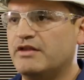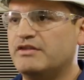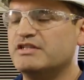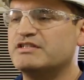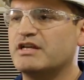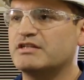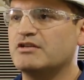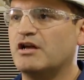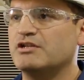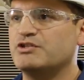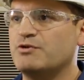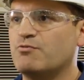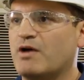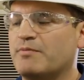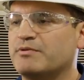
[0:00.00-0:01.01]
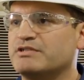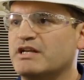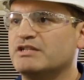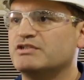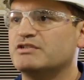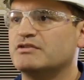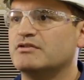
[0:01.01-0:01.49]
This technology
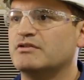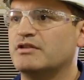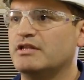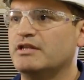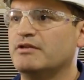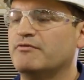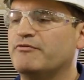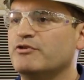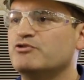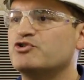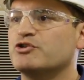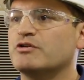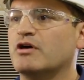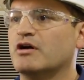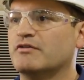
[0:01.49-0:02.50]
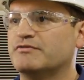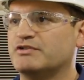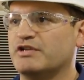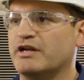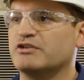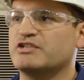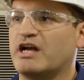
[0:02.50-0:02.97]
represents the future of
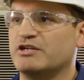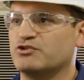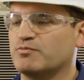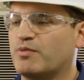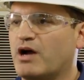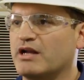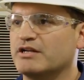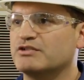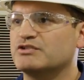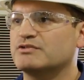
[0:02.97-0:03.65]
Tenaris Hydril products.